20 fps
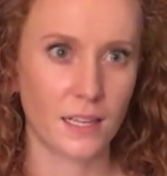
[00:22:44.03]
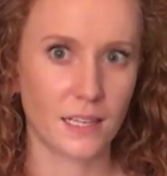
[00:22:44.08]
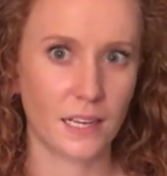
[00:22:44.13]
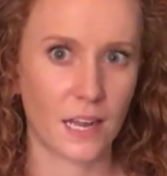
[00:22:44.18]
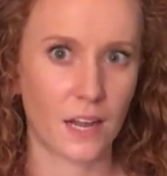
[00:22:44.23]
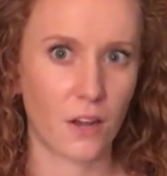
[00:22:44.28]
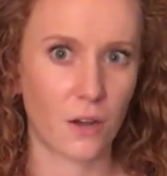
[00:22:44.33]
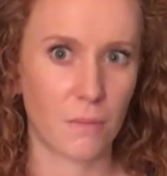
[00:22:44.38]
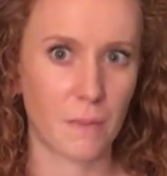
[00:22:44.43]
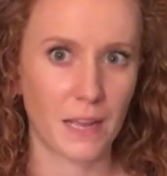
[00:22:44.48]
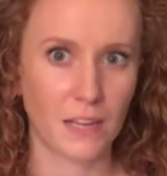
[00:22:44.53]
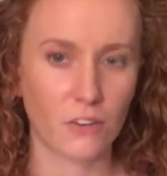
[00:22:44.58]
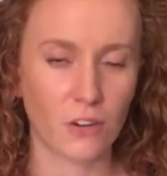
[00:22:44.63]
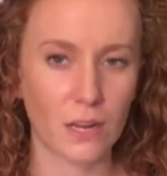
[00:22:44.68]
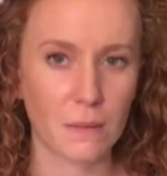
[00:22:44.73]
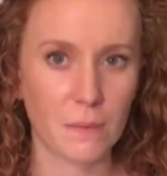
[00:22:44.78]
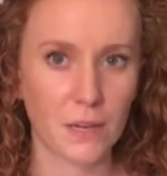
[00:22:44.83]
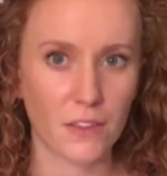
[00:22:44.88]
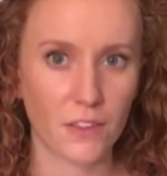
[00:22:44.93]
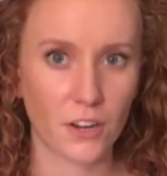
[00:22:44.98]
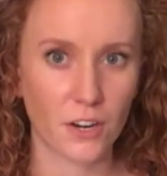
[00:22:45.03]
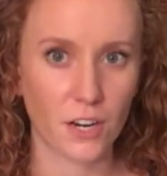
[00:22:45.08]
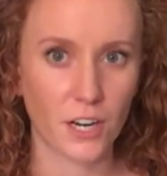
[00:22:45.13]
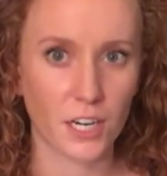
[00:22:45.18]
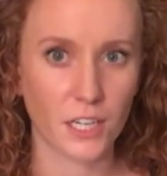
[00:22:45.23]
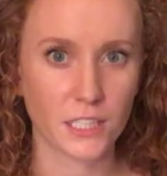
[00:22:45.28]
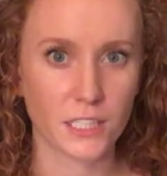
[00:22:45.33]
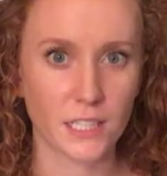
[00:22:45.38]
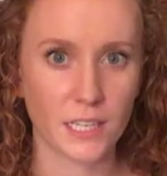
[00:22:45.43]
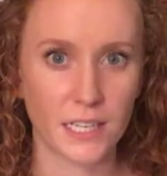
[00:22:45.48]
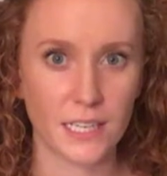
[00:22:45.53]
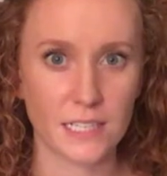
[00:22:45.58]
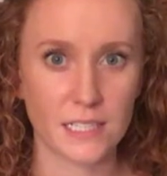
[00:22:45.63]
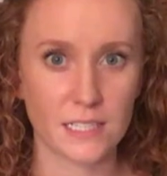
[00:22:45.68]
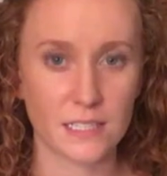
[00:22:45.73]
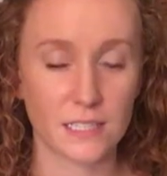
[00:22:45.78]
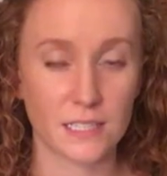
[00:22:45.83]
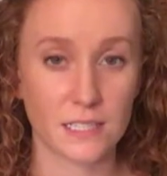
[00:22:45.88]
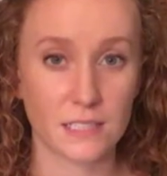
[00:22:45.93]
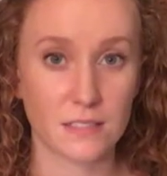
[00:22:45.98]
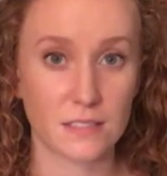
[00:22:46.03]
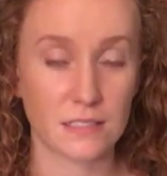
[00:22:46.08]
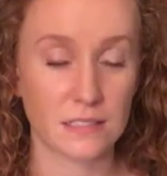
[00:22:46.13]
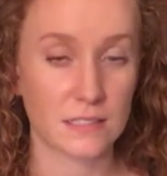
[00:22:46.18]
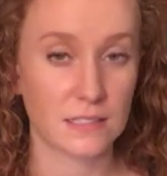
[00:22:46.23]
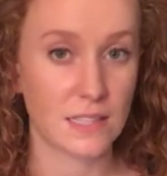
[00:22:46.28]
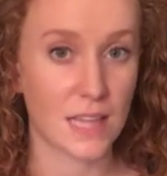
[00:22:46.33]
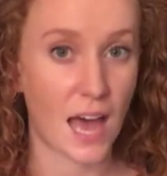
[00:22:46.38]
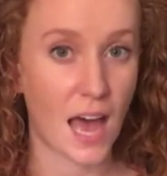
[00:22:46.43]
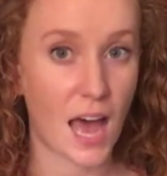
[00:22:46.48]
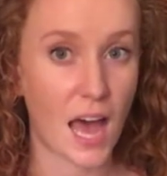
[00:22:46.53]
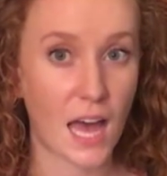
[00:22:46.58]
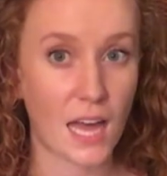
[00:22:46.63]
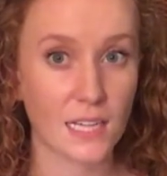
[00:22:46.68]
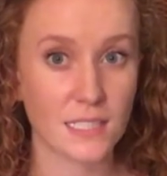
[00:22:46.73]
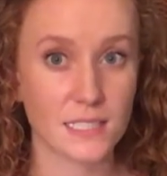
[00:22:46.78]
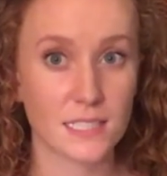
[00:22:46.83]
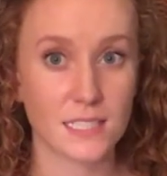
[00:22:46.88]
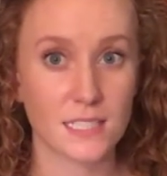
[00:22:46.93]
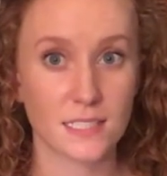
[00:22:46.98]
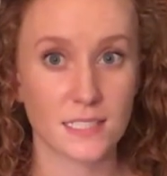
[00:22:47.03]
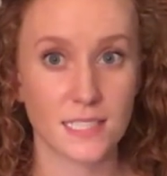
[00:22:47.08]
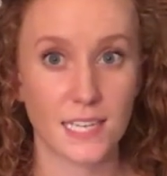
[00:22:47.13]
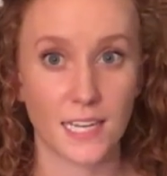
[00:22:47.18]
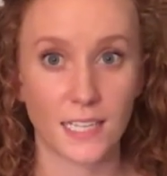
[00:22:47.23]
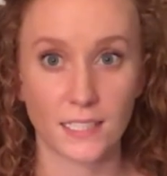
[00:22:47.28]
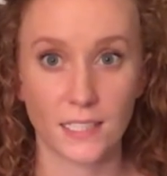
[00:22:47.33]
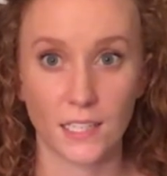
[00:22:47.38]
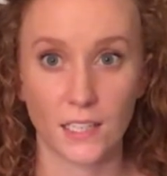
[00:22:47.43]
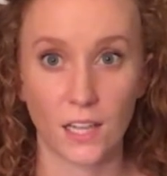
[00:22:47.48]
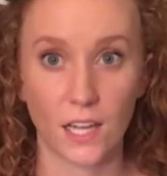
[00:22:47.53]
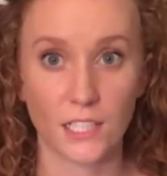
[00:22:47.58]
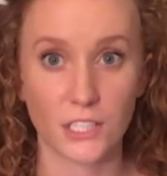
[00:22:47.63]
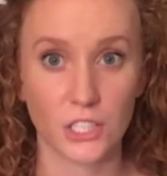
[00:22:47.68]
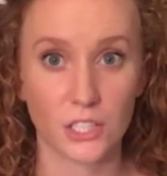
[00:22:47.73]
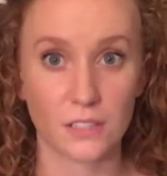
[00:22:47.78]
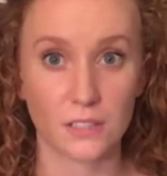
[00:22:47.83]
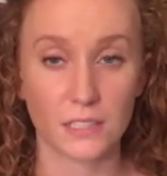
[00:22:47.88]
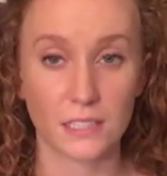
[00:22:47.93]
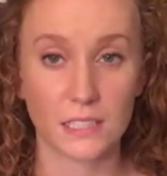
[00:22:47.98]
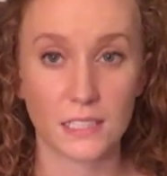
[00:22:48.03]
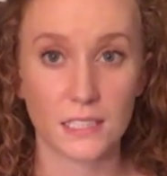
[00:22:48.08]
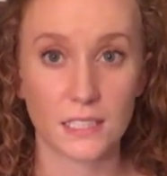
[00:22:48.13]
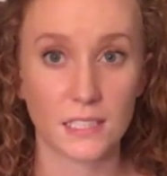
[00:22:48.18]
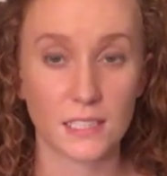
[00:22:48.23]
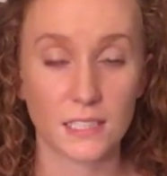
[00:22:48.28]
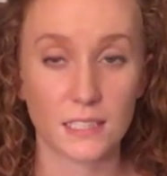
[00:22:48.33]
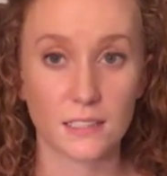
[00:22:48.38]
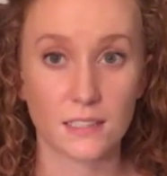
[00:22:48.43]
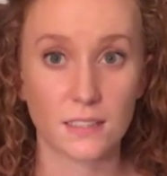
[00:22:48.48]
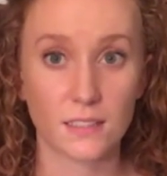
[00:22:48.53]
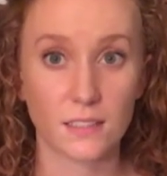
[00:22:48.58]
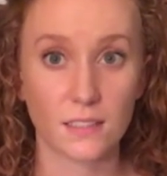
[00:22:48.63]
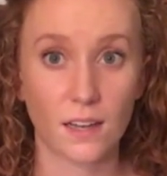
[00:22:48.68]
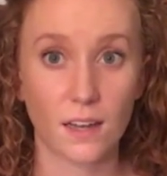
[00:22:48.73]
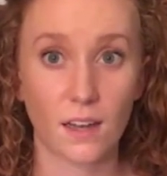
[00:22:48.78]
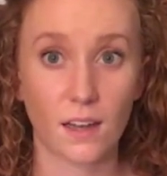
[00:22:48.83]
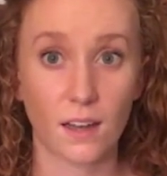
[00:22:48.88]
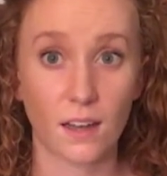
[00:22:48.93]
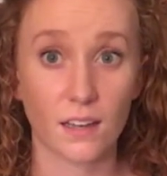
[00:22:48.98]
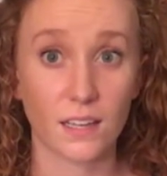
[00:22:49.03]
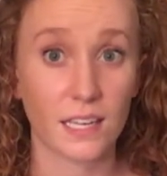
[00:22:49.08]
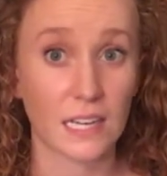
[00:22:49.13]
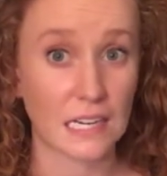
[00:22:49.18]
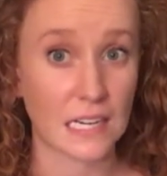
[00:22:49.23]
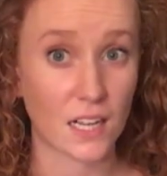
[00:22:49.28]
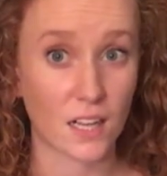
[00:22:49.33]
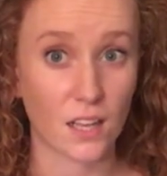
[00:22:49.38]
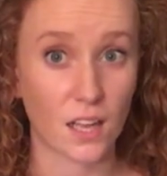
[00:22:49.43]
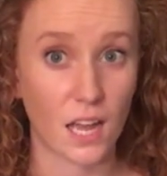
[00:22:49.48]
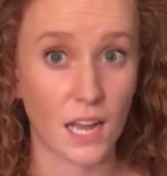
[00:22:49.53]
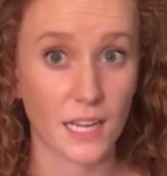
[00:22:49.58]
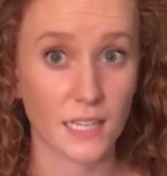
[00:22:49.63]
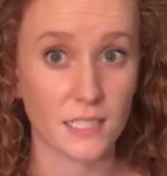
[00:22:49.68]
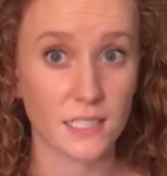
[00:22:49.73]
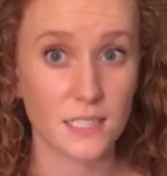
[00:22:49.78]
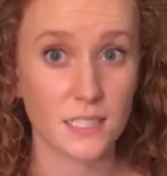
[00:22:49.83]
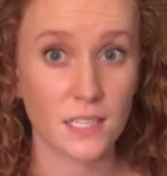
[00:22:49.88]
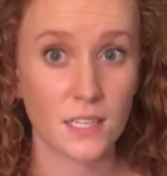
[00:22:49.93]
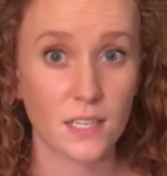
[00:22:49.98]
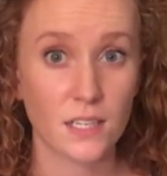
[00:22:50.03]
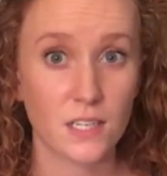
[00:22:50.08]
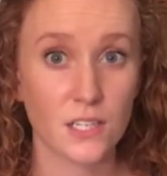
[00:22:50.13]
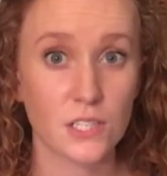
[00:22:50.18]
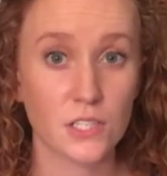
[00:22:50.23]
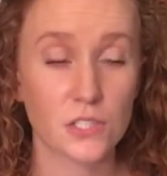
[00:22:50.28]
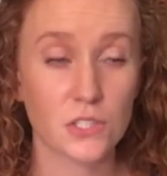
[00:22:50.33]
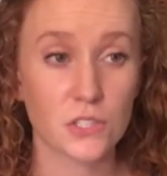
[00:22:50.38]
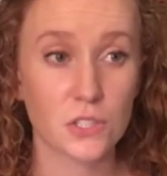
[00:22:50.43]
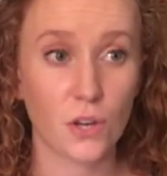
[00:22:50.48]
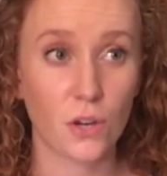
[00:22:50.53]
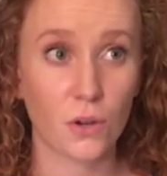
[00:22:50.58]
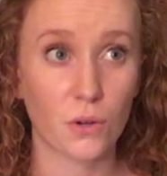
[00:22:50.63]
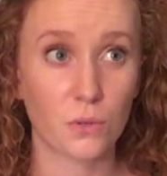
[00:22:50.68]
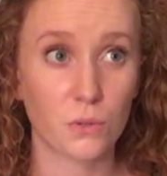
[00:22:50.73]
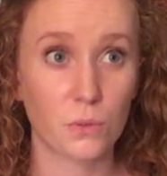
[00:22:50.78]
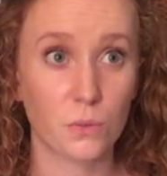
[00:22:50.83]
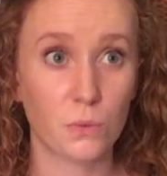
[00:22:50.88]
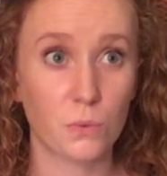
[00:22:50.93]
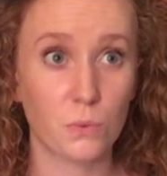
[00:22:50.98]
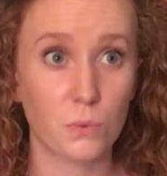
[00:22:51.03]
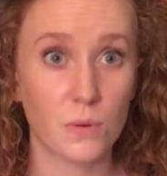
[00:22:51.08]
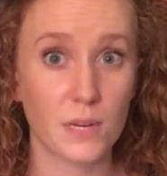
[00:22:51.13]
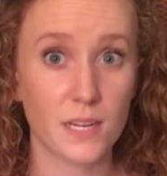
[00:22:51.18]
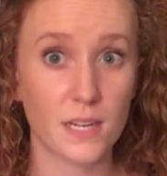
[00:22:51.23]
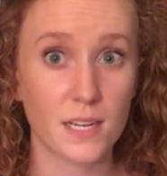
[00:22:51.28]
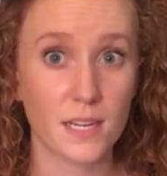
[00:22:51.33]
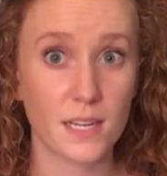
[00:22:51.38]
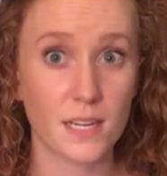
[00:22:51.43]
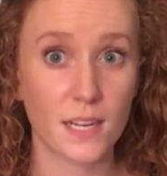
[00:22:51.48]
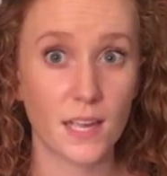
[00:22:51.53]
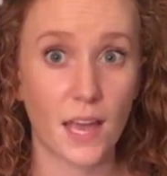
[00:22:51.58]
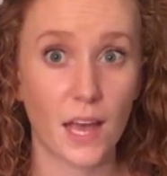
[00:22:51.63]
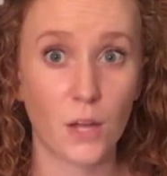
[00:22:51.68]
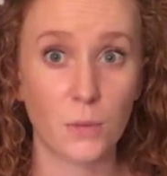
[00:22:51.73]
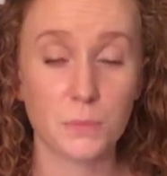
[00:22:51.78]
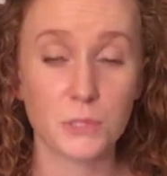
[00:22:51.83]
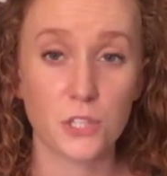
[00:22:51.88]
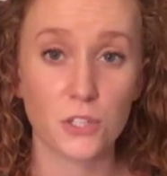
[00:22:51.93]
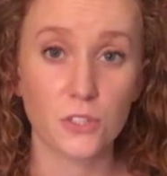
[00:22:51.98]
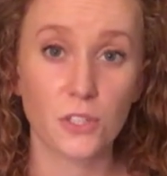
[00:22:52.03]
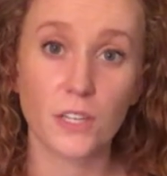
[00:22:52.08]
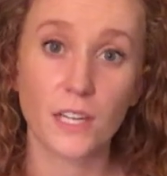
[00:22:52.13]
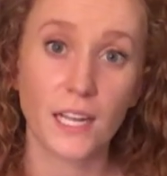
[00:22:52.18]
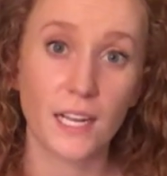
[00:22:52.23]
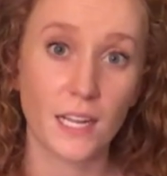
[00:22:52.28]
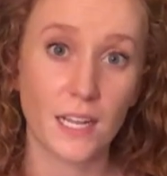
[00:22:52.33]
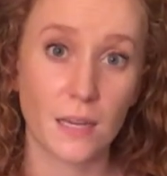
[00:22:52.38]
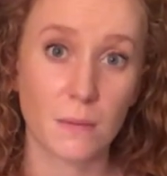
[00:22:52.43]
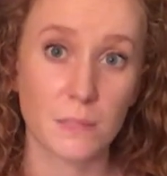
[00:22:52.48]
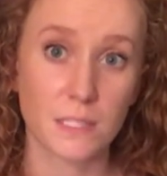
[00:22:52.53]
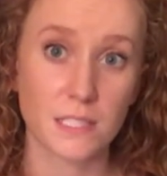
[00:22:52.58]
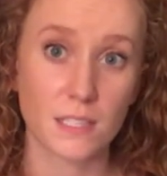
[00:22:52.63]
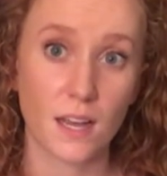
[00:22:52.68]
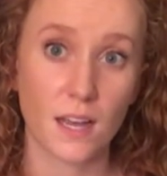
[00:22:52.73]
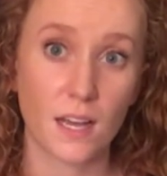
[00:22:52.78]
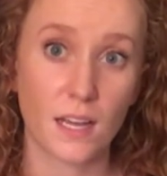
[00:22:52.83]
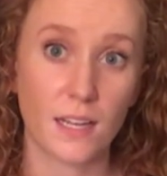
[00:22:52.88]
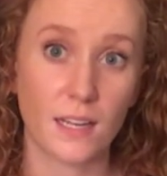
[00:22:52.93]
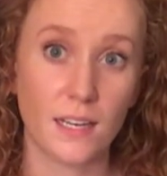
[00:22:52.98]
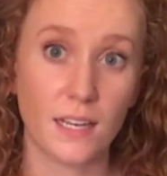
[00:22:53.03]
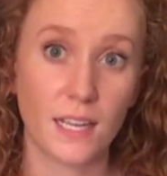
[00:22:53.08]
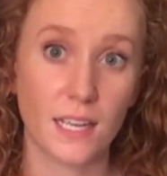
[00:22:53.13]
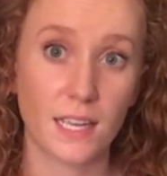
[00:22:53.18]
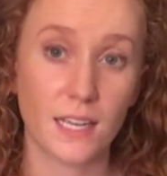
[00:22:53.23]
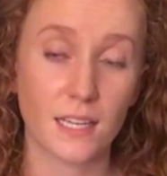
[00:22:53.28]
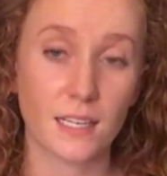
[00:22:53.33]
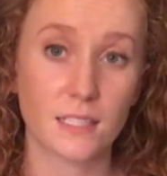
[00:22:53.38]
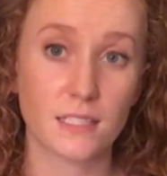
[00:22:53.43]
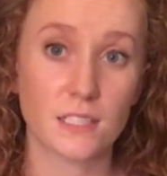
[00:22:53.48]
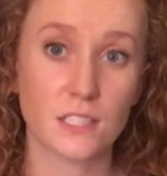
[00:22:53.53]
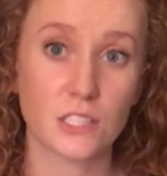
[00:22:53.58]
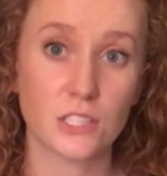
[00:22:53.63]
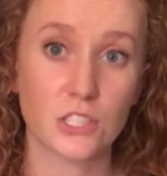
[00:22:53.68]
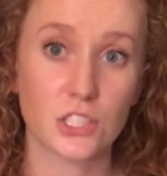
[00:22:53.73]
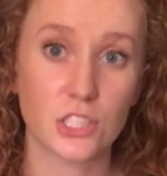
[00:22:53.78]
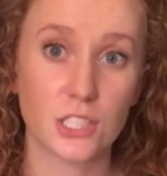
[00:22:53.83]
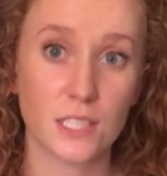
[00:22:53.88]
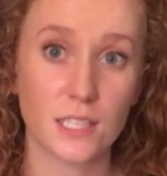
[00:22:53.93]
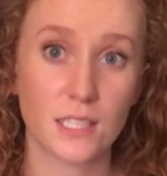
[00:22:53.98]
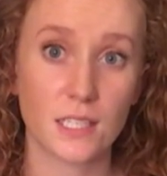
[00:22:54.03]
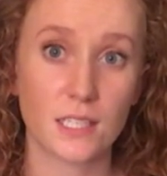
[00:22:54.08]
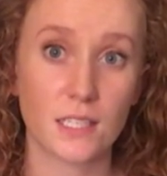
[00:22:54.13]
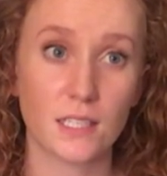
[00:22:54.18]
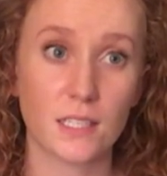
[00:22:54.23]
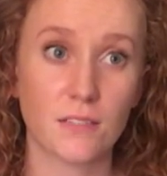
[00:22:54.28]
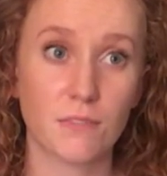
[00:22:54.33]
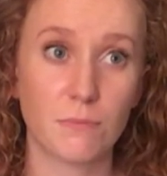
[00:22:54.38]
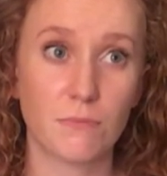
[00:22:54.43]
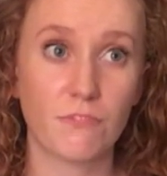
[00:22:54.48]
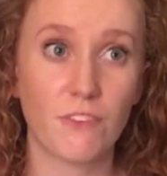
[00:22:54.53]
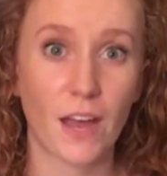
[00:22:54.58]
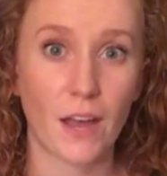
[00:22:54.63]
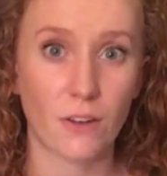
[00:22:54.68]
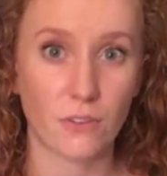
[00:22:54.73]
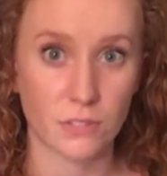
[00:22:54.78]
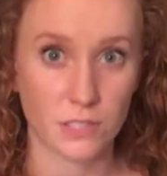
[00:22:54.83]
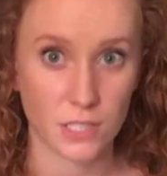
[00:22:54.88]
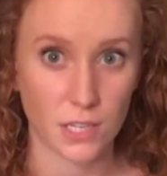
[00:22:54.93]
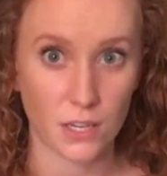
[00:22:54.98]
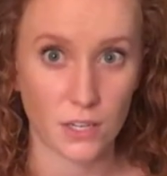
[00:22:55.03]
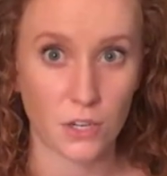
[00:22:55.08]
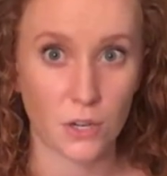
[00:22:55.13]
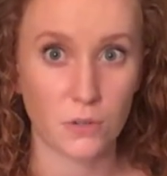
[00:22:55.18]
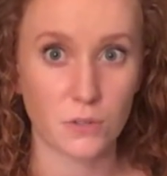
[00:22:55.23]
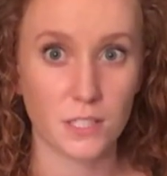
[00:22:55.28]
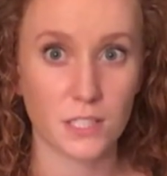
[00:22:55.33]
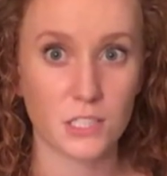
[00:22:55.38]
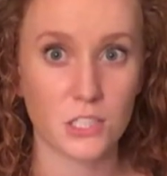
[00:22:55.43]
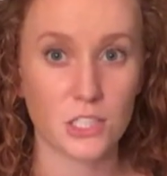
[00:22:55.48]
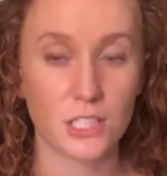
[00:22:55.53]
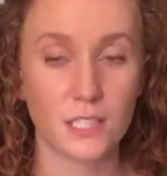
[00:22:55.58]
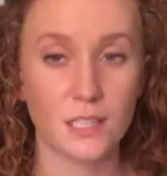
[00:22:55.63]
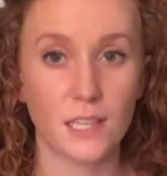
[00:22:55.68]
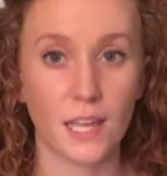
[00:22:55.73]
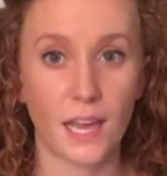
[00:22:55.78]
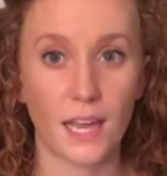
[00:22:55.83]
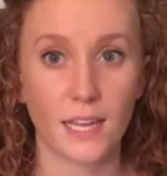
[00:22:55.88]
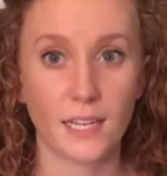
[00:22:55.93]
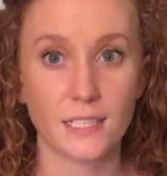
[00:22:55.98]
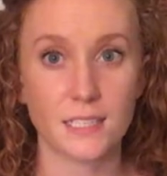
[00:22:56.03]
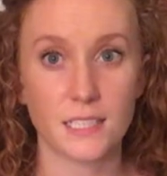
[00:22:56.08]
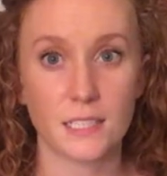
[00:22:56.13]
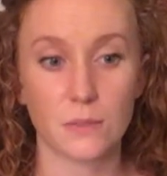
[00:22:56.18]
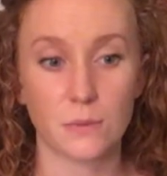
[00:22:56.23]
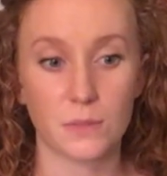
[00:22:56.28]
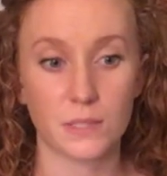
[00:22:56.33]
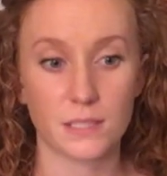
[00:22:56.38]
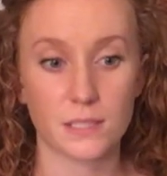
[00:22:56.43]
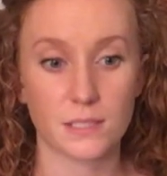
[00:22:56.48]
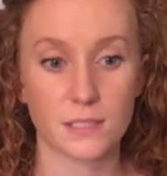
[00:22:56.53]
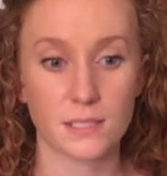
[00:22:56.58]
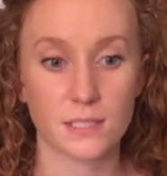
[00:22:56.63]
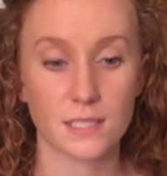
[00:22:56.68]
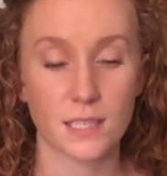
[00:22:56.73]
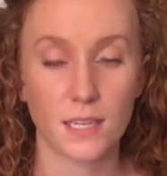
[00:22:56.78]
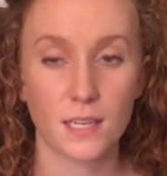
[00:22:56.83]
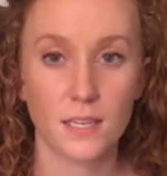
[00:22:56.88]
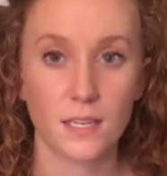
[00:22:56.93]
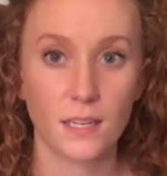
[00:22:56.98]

Now, my grandmother is not technologically inclined, so we helped her look at Amazon, and she found a coat that she liked. It was